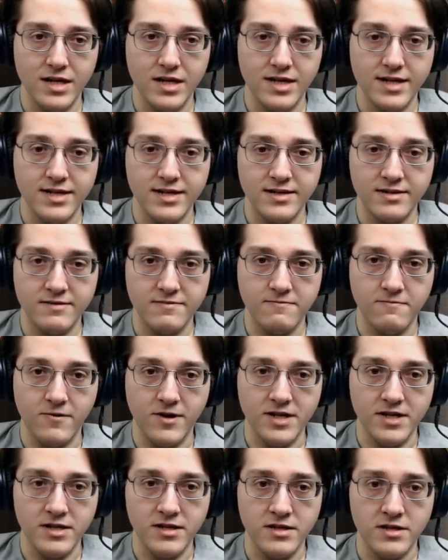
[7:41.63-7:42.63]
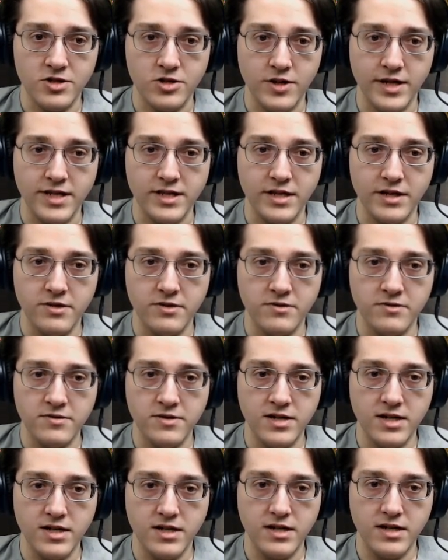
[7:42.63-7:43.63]
Uh, one train
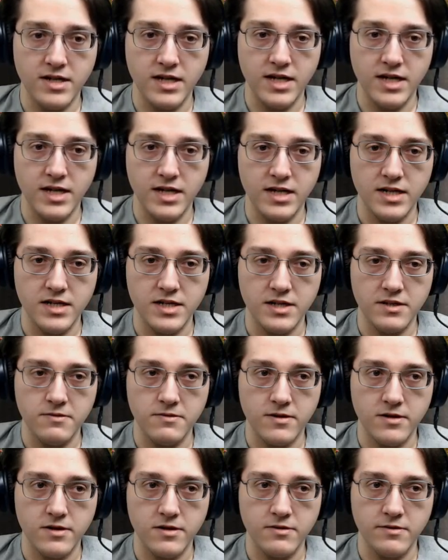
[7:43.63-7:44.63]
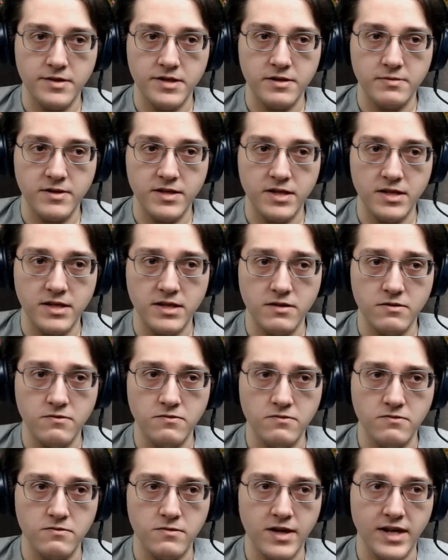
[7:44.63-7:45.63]
load, and you are going to be...
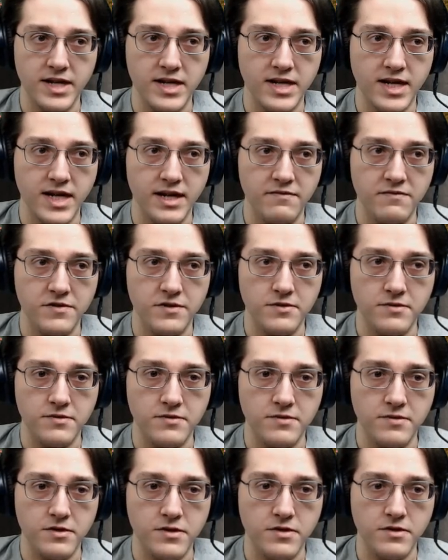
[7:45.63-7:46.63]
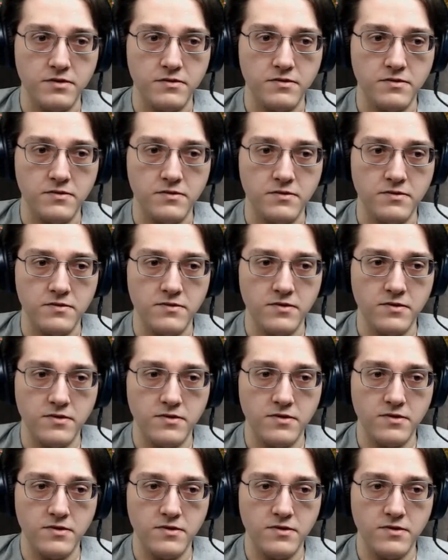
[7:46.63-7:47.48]
Ooh, right, I have to do...